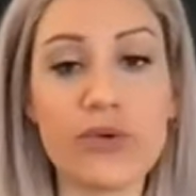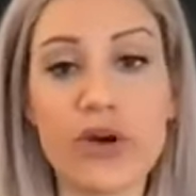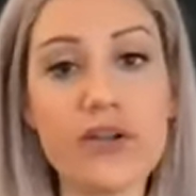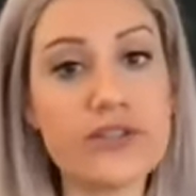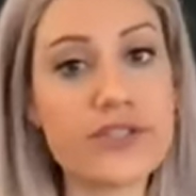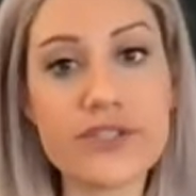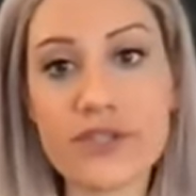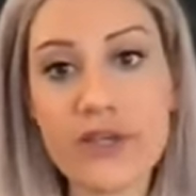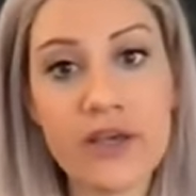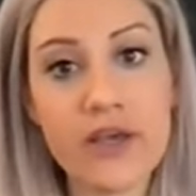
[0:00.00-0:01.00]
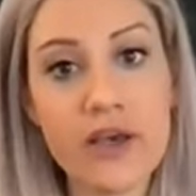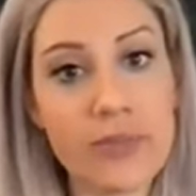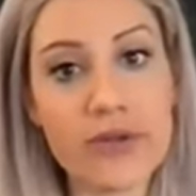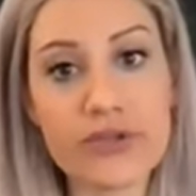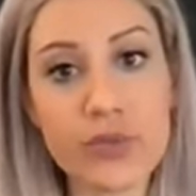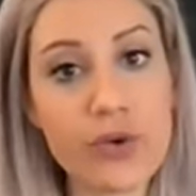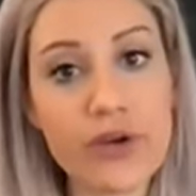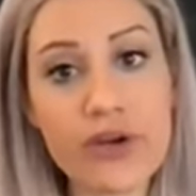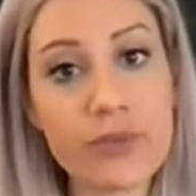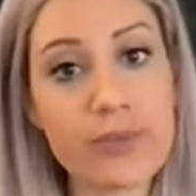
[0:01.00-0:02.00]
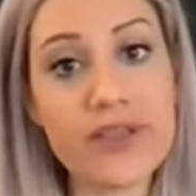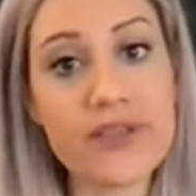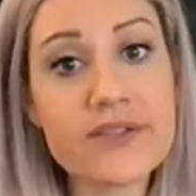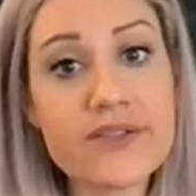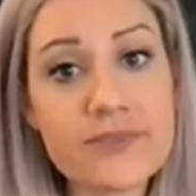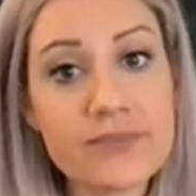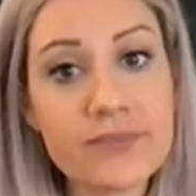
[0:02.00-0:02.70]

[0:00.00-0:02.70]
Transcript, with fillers: We're all just a bunch of worker bees.